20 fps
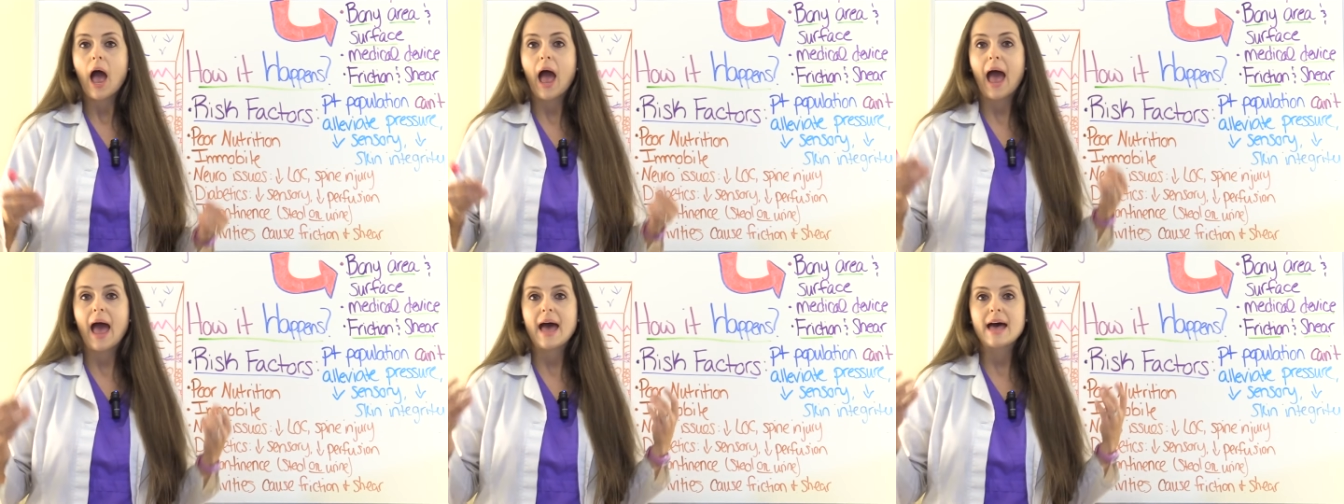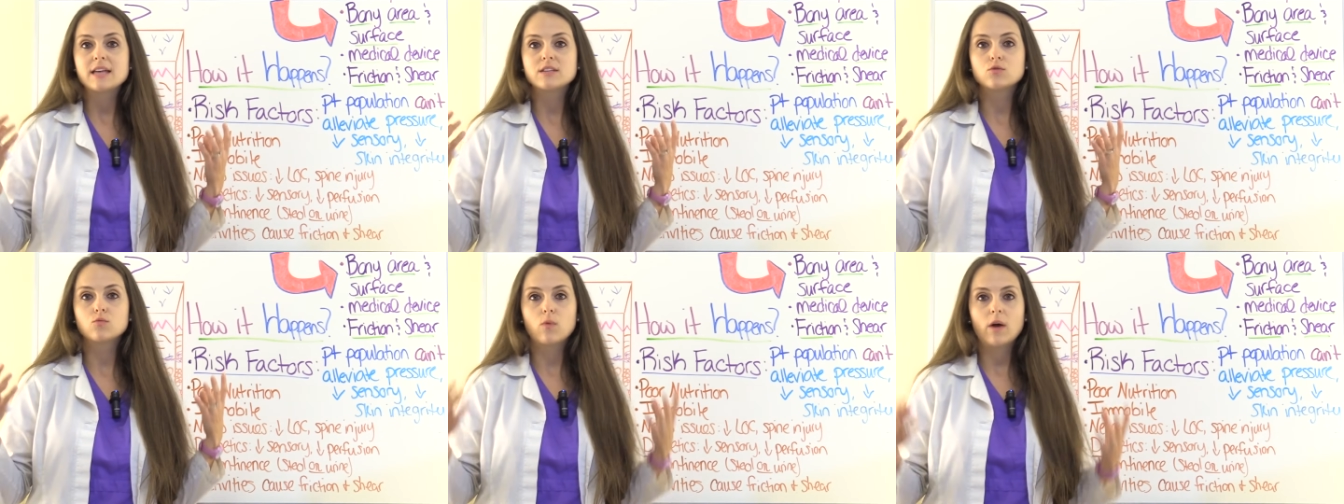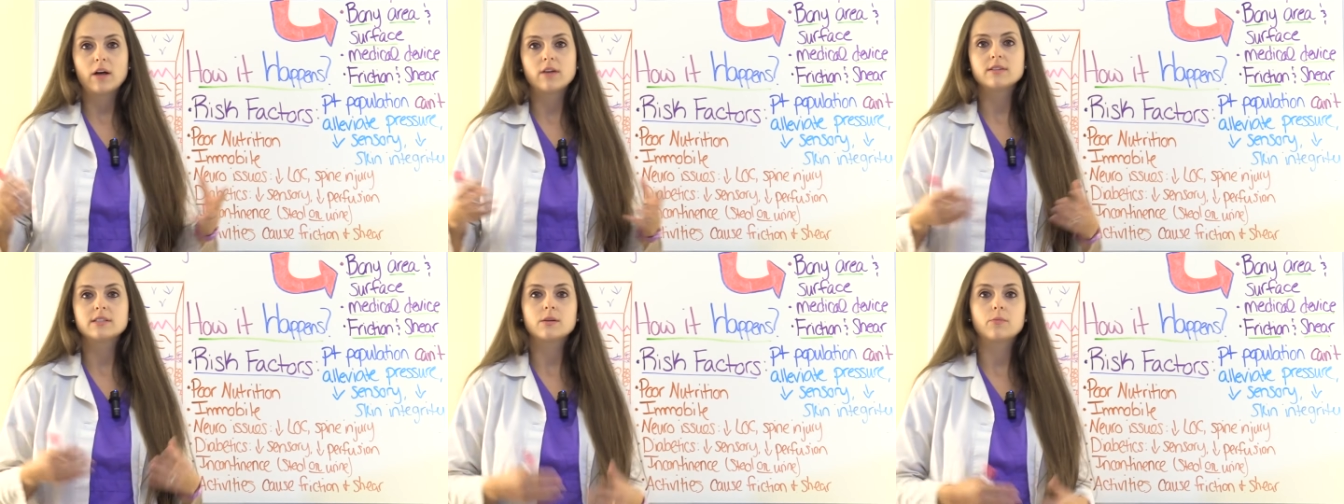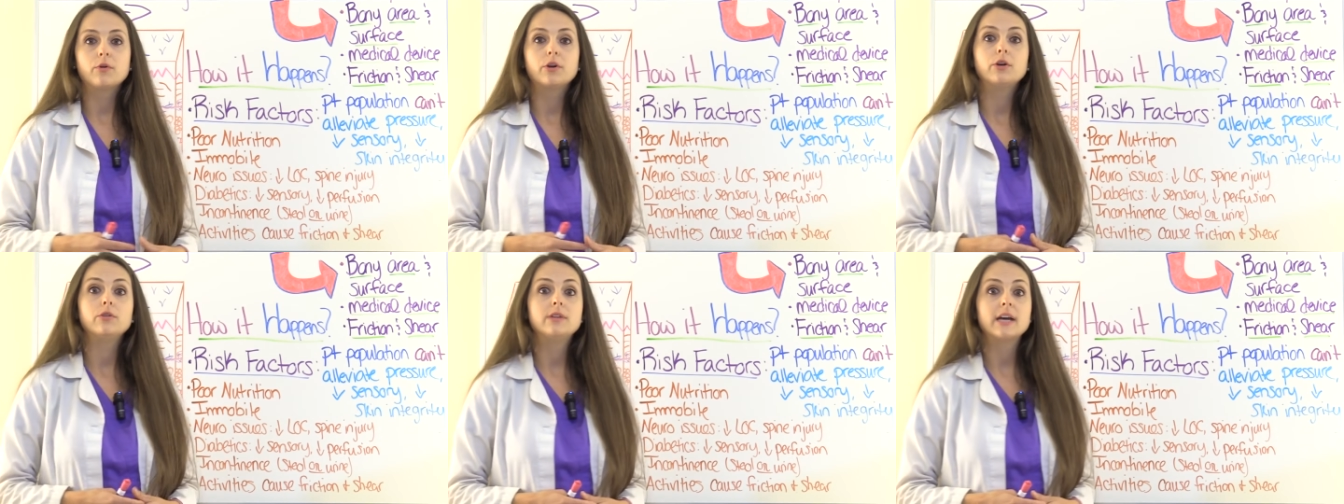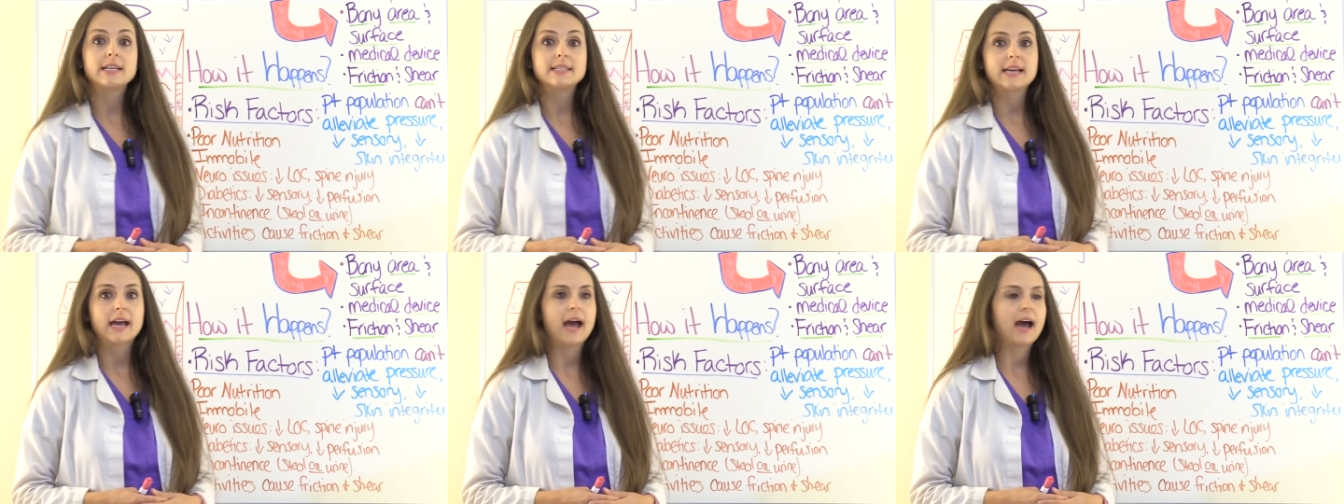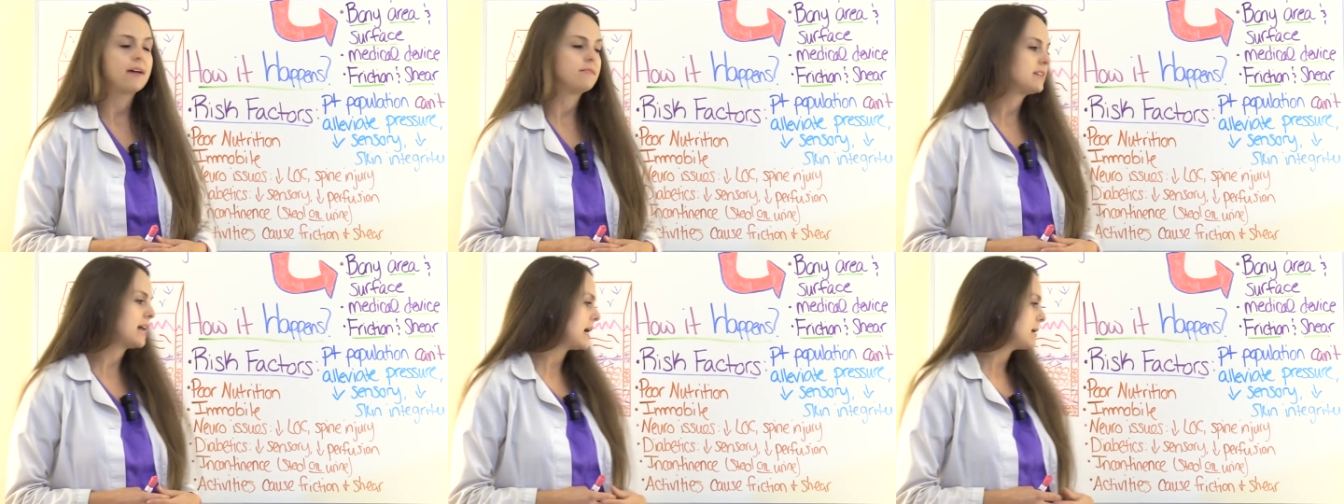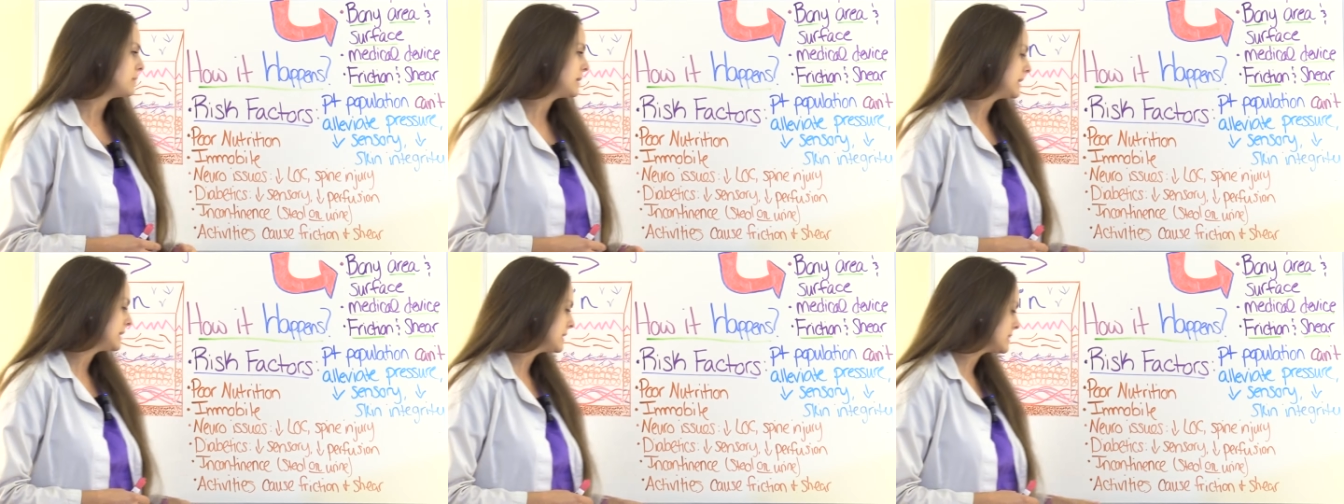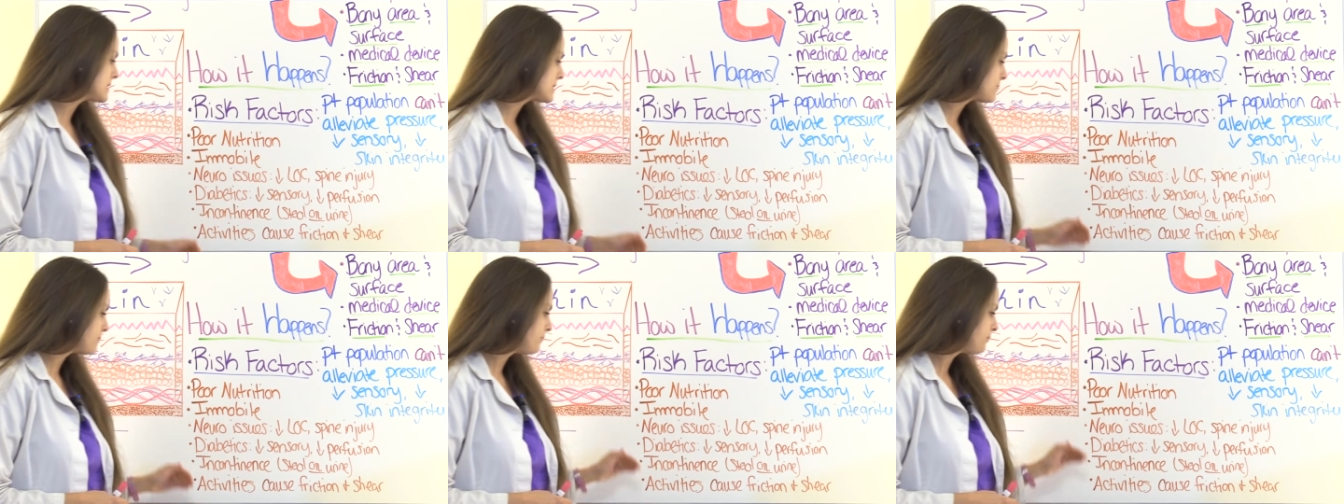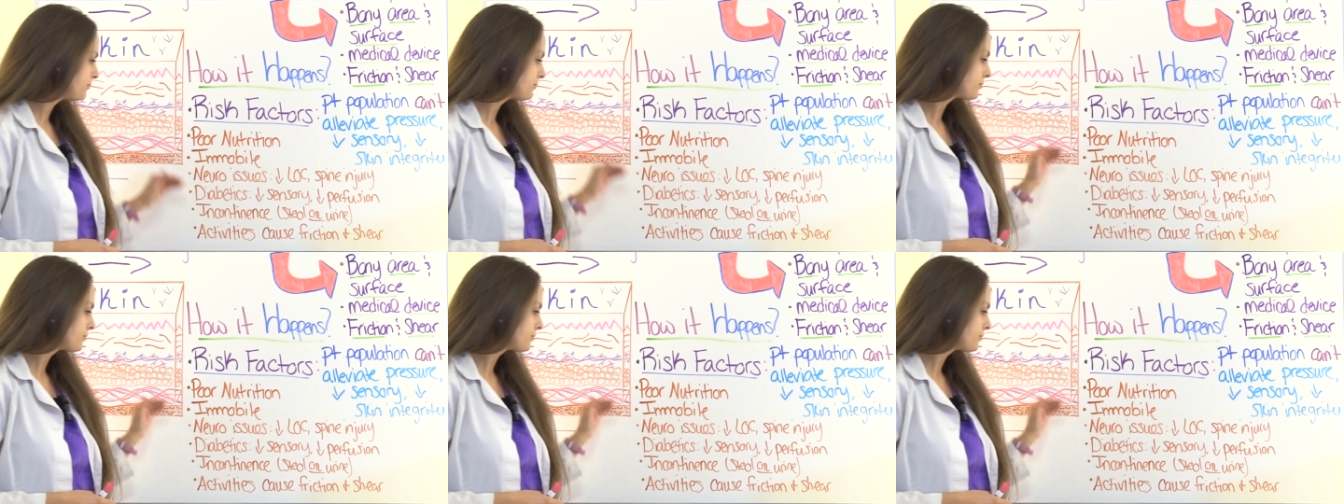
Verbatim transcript: as well as someone who doesn't have diabetes.